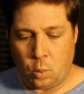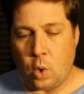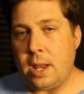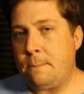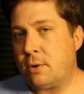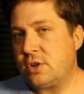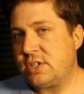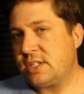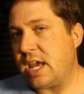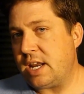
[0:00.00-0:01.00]
what
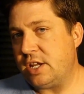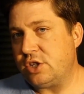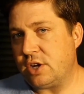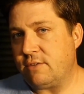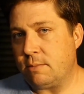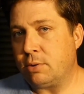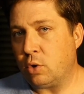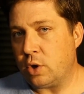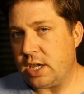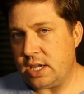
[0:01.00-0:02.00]
percentage of
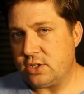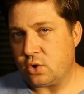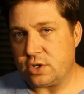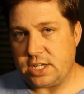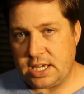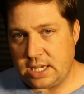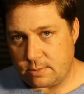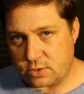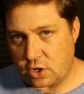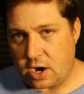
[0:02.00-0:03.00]
employees or
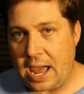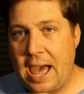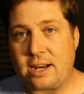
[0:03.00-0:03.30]
teams are